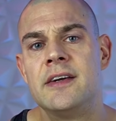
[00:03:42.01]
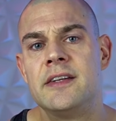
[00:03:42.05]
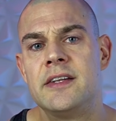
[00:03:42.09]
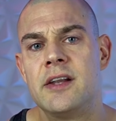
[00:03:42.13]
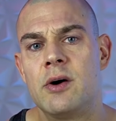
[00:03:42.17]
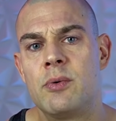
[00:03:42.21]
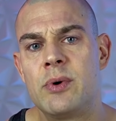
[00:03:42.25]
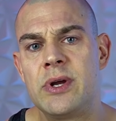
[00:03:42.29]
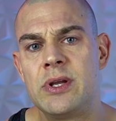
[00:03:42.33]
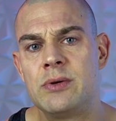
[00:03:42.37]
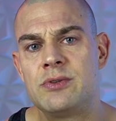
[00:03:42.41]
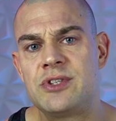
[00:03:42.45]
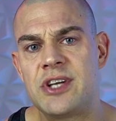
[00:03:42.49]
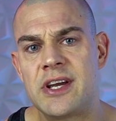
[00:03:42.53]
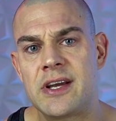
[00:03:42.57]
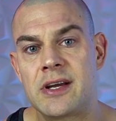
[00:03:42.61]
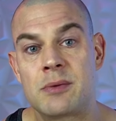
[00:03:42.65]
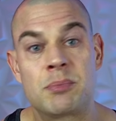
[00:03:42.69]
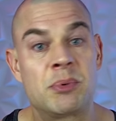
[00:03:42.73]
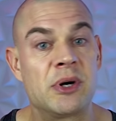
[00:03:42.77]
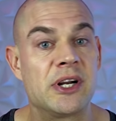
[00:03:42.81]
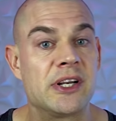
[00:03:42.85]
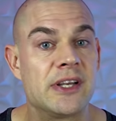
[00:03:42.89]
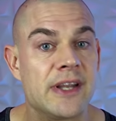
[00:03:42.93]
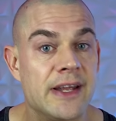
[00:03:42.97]
Now, when you take
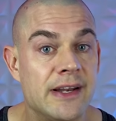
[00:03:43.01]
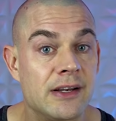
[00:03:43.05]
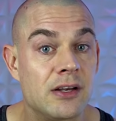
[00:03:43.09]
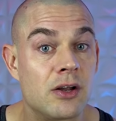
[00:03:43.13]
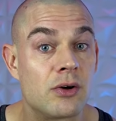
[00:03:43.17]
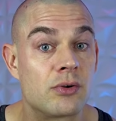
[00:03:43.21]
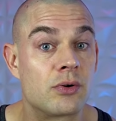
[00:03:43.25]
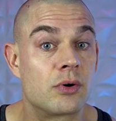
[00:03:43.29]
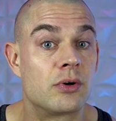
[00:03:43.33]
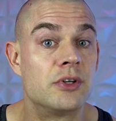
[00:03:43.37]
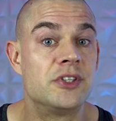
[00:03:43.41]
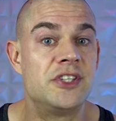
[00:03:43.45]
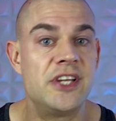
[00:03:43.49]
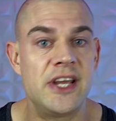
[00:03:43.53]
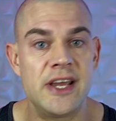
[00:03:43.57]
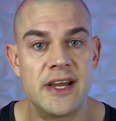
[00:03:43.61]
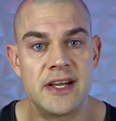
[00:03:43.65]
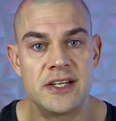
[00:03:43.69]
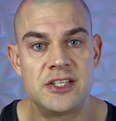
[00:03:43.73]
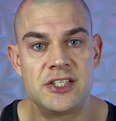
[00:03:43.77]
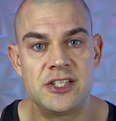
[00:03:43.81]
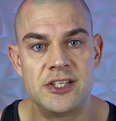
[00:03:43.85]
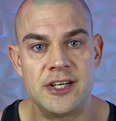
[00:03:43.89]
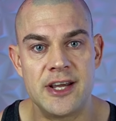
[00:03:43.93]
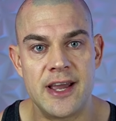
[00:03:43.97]
pregnenolone or
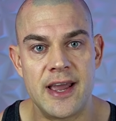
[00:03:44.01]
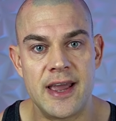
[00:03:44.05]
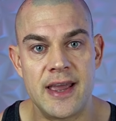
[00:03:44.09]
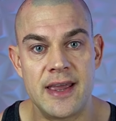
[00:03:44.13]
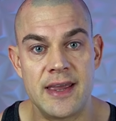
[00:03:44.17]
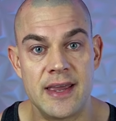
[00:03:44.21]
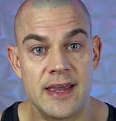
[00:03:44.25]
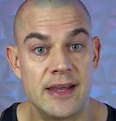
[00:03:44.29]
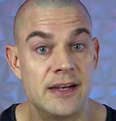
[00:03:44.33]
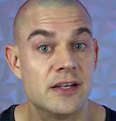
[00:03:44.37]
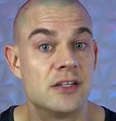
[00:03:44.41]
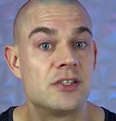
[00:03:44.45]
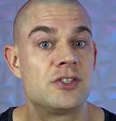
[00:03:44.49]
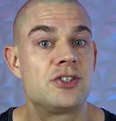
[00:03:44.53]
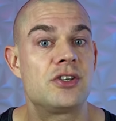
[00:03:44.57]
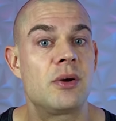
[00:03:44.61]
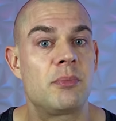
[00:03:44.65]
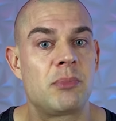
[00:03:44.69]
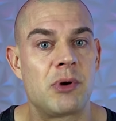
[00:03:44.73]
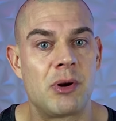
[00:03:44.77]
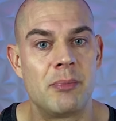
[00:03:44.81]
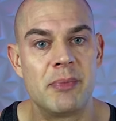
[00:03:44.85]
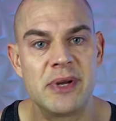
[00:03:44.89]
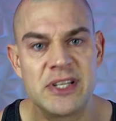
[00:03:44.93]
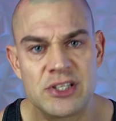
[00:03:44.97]
DHEA in
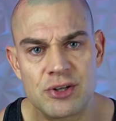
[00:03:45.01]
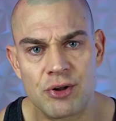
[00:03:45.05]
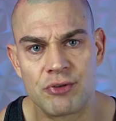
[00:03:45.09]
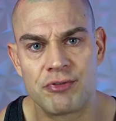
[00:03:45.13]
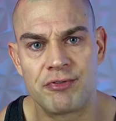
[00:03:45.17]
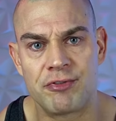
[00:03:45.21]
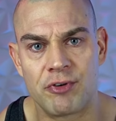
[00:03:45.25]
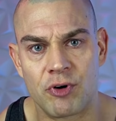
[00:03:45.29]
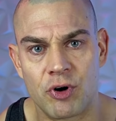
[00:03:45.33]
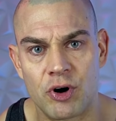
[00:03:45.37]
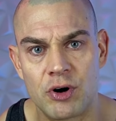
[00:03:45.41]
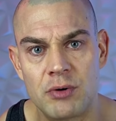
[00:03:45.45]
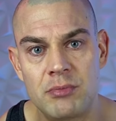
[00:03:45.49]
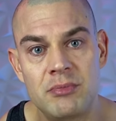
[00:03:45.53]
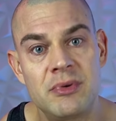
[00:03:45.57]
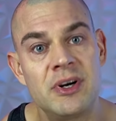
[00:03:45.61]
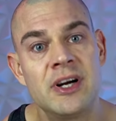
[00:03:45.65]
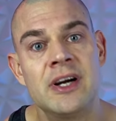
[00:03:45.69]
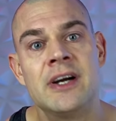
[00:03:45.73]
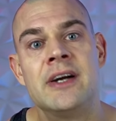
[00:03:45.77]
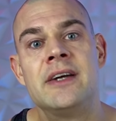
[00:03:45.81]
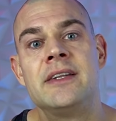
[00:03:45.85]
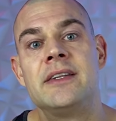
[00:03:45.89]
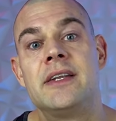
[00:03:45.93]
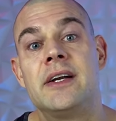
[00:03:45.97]
supplemental form,
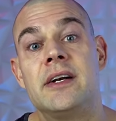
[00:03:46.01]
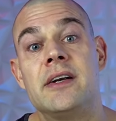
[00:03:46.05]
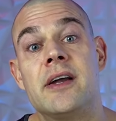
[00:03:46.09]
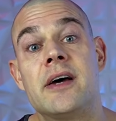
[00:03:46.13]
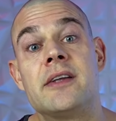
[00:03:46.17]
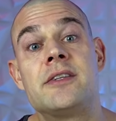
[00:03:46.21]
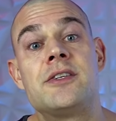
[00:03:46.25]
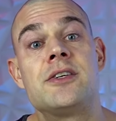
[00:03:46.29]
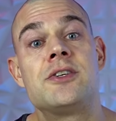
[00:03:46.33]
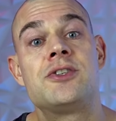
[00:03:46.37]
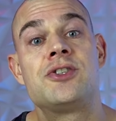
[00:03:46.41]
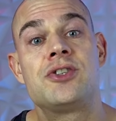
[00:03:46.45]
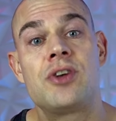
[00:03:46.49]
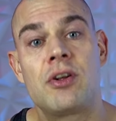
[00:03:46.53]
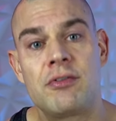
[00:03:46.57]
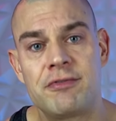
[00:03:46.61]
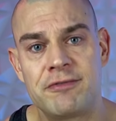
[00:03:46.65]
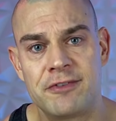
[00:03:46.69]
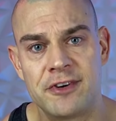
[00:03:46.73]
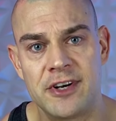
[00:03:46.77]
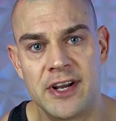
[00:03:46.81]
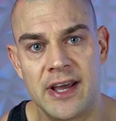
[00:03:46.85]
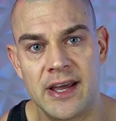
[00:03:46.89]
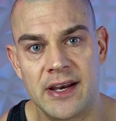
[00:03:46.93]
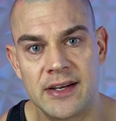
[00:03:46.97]
they're not
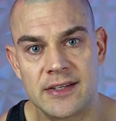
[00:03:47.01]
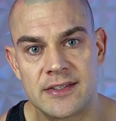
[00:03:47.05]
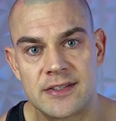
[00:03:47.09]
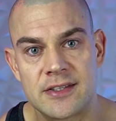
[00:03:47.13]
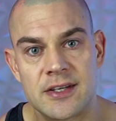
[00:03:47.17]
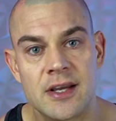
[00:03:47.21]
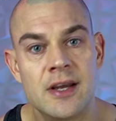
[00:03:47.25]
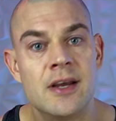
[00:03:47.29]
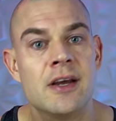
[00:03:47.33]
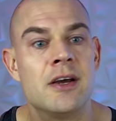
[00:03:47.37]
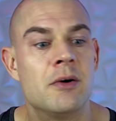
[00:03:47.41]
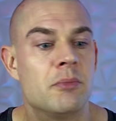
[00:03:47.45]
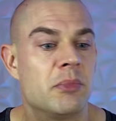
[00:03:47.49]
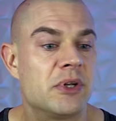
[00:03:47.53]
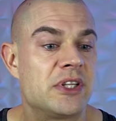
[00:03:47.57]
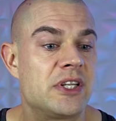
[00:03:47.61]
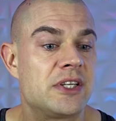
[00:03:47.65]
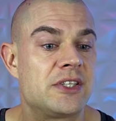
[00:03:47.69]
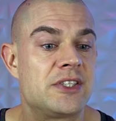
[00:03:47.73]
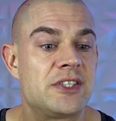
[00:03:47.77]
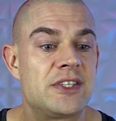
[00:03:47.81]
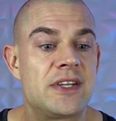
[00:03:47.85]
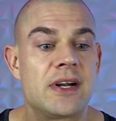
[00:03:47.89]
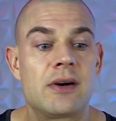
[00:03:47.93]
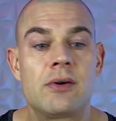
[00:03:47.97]
sulfonated, but the
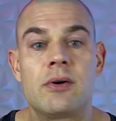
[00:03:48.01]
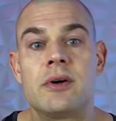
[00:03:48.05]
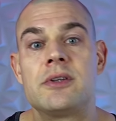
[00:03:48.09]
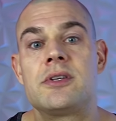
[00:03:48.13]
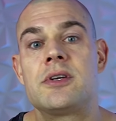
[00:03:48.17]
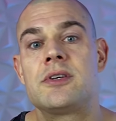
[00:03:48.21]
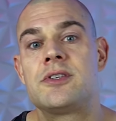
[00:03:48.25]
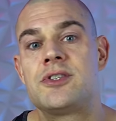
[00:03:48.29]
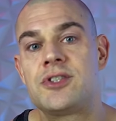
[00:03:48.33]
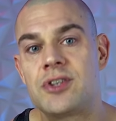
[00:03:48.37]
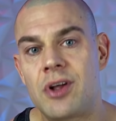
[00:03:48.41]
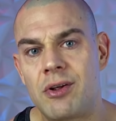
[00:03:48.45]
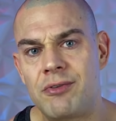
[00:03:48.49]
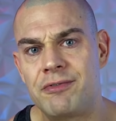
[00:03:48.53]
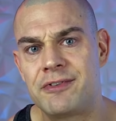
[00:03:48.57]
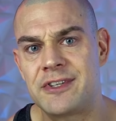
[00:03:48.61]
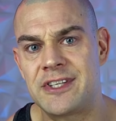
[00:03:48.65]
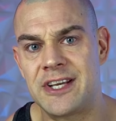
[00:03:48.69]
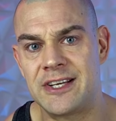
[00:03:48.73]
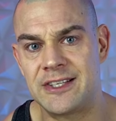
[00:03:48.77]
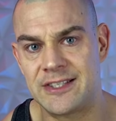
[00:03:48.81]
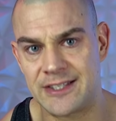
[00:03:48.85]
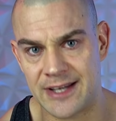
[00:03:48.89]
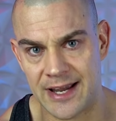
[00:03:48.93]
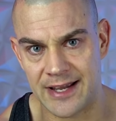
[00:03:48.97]
steroid
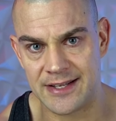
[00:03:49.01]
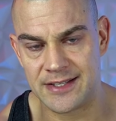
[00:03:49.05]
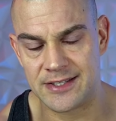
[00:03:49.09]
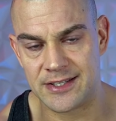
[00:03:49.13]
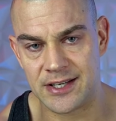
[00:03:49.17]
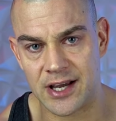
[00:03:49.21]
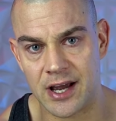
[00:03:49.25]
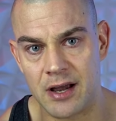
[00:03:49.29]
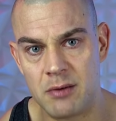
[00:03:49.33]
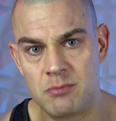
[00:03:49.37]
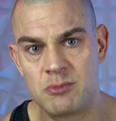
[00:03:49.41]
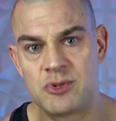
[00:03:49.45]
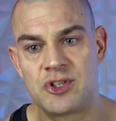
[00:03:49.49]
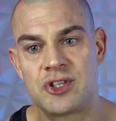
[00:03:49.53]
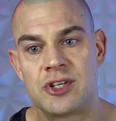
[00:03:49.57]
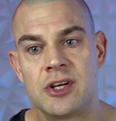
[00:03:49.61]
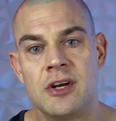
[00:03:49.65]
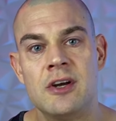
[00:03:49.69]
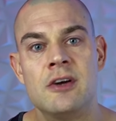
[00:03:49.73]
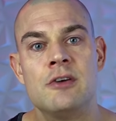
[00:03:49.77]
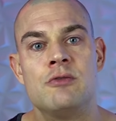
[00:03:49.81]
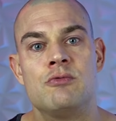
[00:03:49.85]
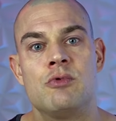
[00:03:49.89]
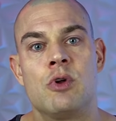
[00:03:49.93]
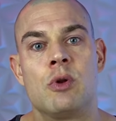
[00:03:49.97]
sulfatase enzymes
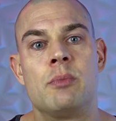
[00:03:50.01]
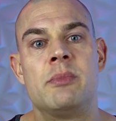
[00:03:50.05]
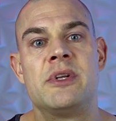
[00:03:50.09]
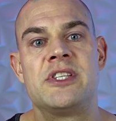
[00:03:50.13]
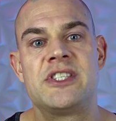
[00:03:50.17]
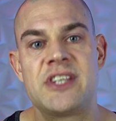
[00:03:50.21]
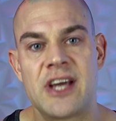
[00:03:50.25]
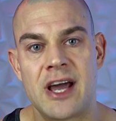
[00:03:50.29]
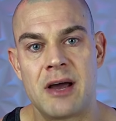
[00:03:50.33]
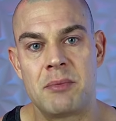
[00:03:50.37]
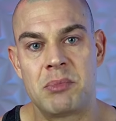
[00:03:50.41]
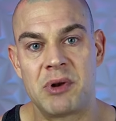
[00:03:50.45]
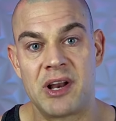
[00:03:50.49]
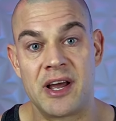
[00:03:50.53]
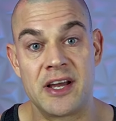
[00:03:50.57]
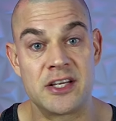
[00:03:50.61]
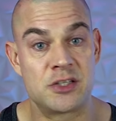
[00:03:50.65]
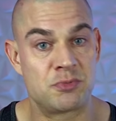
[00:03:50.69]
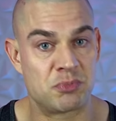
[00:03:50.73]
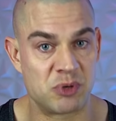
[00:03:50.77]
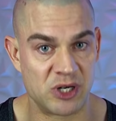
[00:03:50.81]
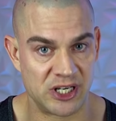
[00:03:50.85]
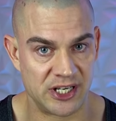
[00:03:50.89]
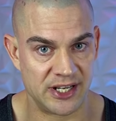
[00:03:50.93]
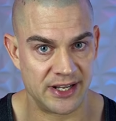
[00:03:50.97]
will metabolize
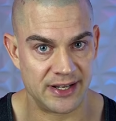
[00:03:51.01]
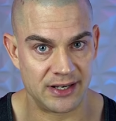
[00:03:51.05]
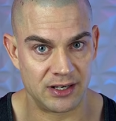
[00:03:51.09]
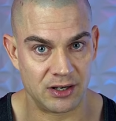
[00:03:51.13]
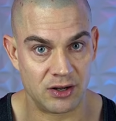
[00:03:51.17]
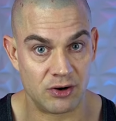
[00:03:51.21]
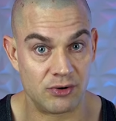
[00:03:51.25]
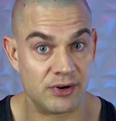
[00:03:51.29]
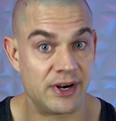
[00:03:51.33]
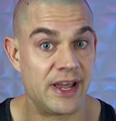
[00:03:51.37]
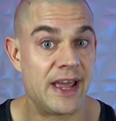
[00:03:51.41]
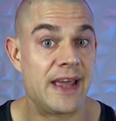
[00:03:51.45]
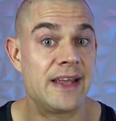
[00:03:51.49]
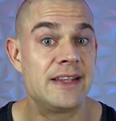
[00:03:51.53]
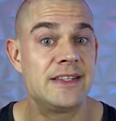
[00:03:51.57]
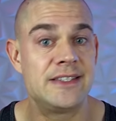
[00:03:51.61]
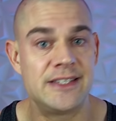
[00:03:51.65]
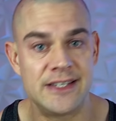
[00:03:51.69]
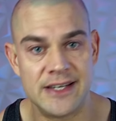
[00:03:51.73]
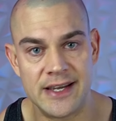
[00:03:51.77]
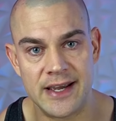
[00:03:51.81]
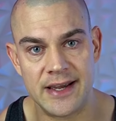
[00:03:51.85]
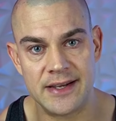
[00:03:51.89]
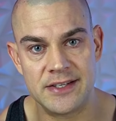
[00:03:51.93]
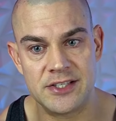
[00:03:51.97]
pregnenolone and
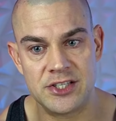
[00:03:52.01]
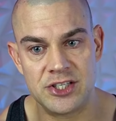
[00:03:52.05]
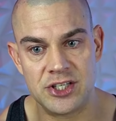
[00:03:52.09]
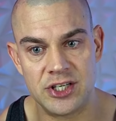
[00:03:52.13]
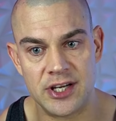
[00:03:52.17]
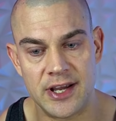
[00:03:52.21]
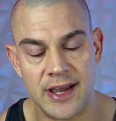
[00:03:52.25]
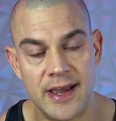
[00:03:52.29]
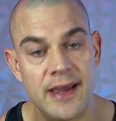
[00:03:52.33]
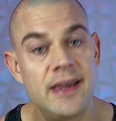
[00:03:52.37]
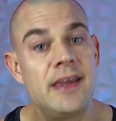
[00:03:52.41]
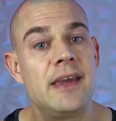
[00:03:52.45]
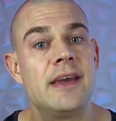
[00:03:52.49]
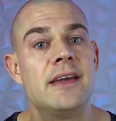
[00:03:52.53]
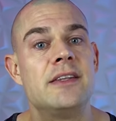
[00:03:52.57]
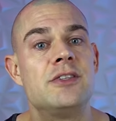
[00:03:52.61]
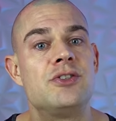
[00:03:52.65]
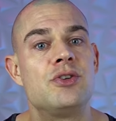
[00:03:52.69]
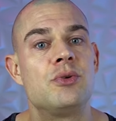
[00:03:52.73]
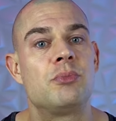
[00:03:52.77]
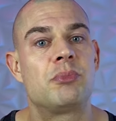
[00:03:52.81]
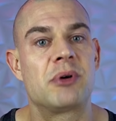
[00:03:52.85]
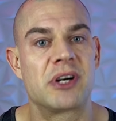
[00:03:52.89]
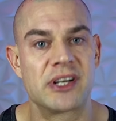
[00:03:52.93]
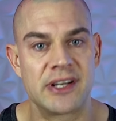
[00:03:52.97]
DHEA
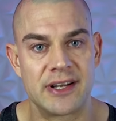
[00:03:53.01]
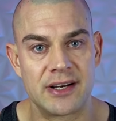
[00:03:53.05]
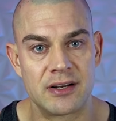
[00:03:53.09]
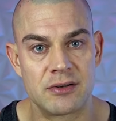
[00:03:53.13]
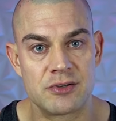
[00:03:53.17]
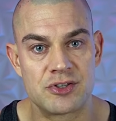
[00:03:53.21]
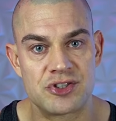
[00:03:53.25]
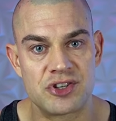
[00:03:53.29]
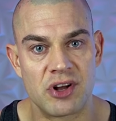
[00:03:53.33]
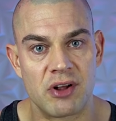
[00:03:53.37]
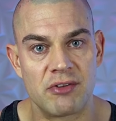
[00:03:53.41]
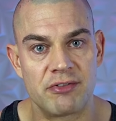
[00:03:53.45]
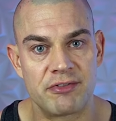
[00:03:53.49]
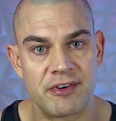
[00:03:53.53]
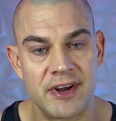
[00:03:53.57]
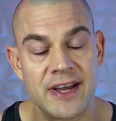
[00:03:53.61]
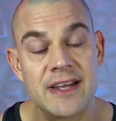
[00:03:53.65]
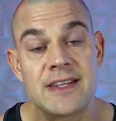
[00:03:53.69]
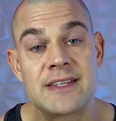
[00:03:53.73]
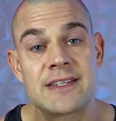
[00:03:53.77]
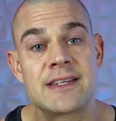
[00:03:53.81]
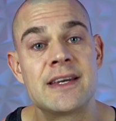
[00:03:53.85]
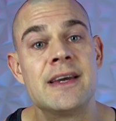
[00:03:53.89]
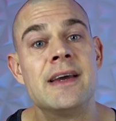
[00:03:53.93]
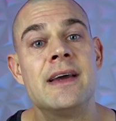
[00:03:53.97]
into pregnenolone
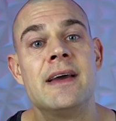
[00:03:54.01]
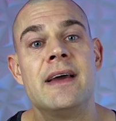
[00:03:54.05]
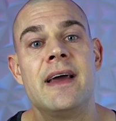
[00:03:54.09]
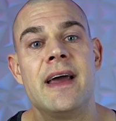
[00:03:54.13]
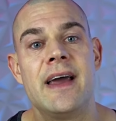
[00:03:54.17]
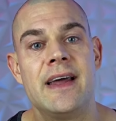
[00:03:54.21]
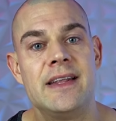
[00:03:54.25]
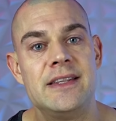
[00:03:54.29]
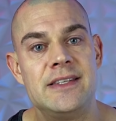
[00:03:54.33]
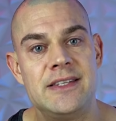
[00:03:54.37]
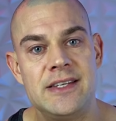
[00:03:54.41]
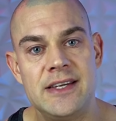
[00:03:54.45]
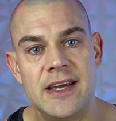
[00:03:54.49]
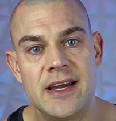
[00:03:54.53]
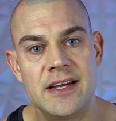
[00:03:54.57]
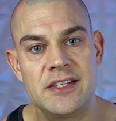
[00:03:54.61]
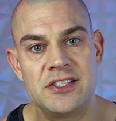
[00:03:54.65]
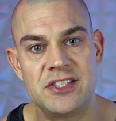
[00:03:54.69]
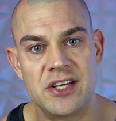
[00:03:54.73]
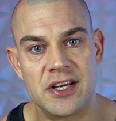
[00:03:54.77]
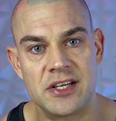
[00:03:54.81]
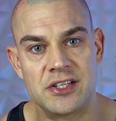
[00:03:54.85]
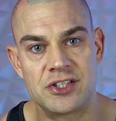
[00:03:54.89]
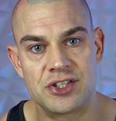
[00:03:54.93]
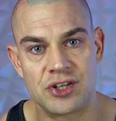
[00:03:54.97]
sulfate and
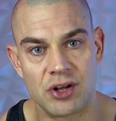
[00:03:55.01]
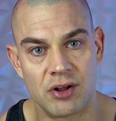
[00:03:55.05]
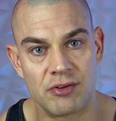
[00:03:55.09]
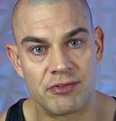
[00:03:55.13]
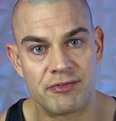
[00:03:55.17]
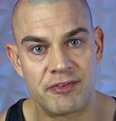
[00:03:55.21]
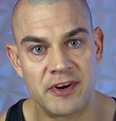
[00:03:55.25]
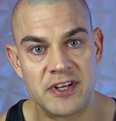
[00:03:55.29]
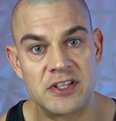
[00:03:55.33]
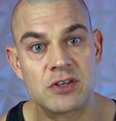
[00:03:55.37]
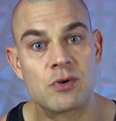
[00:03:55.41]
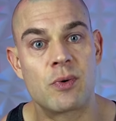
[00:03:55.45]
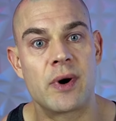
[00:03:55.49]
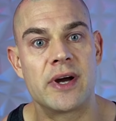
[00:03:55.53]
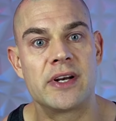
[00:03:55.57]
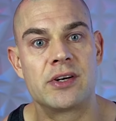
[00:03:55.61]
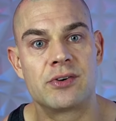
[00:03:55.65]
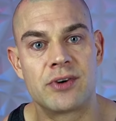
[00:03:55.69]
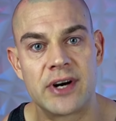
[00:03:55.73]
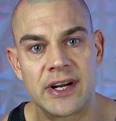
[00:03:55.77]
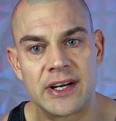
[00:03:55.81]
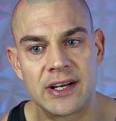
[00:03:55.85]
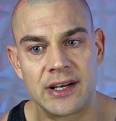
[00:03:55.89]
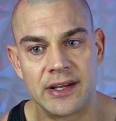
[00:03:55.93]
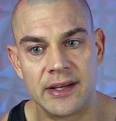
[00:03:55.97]
DHEA sulfate quite
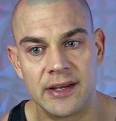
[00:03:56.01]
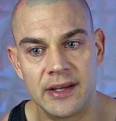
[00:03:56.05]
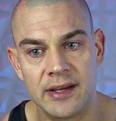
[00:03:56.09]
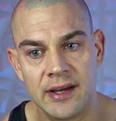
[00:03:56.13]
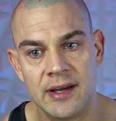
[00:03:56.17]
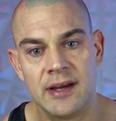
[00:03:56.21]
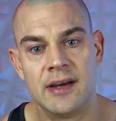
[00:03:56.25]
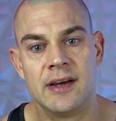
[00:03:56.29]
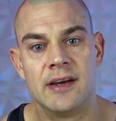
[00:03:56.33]
readily.